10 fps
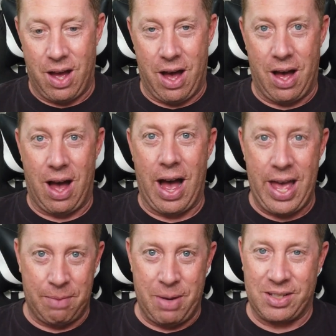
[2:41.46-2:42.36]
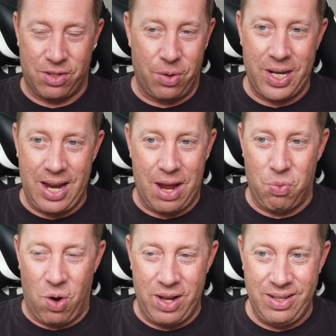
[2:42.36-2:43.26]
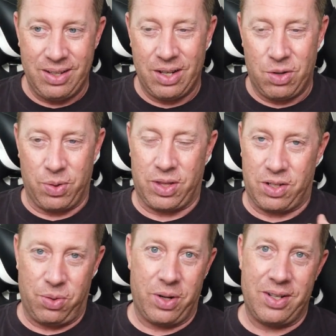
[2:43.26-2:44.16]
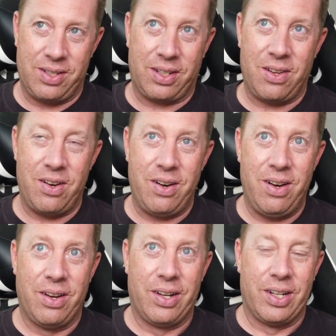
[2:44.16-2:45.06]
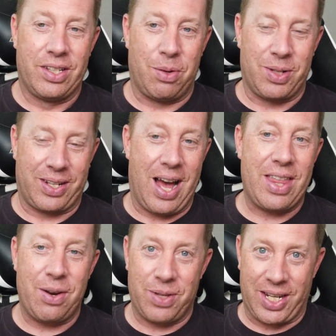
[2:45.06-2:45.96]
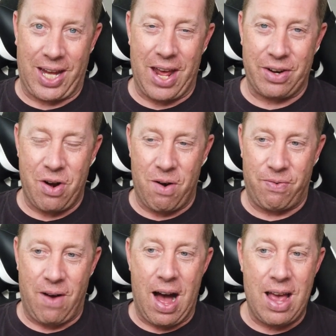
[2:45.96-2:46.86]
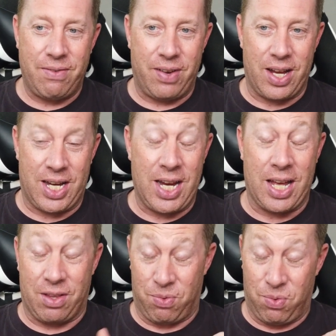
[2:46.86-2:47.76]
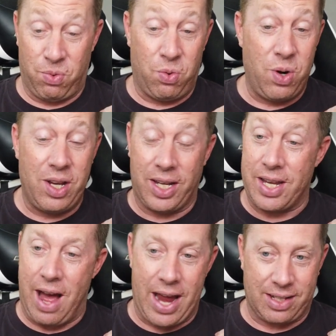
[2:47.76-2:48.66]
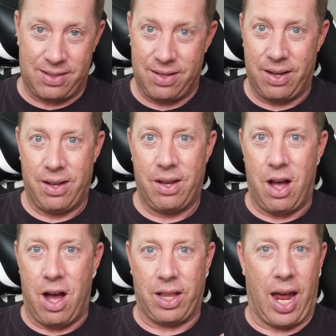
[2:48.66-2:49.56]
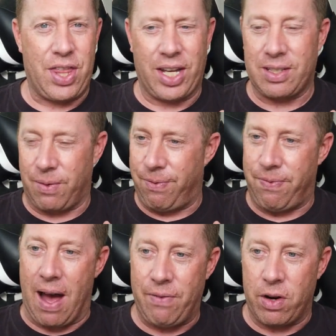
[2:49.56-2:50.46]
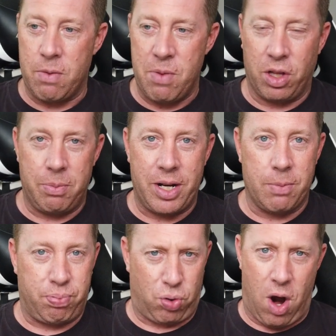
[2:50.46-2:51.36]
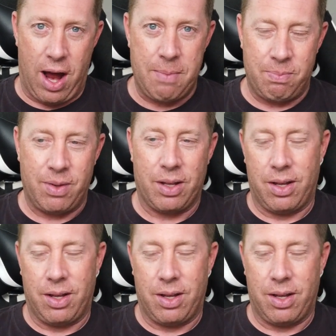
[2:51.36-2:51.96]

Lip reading: I had my Sony A1 with the 200 to 600. There was a guy there with the Canon R5, and he had the really nice, I think it's a 500 millimeter prime